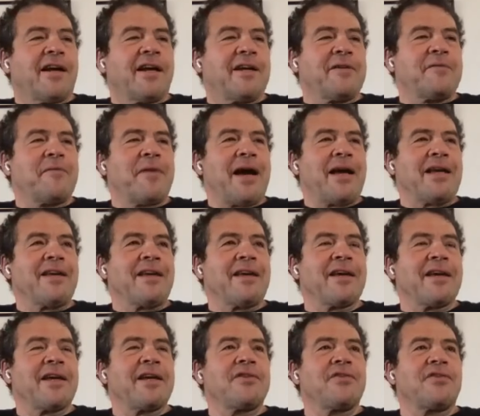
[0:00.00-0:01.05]
In my
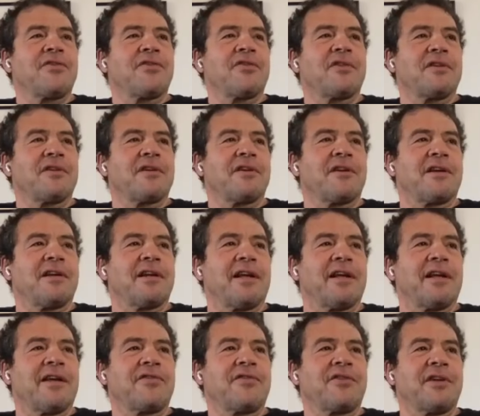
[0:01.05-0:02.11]
case, and I
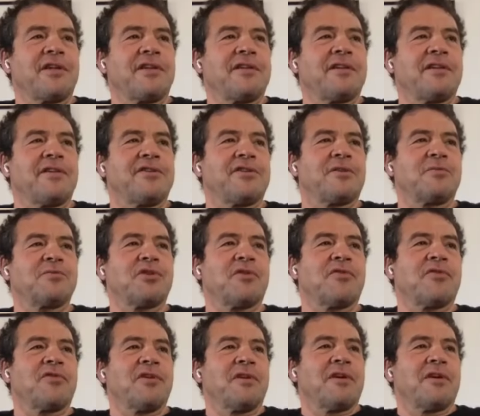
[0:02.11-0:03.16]
guess in, in terms of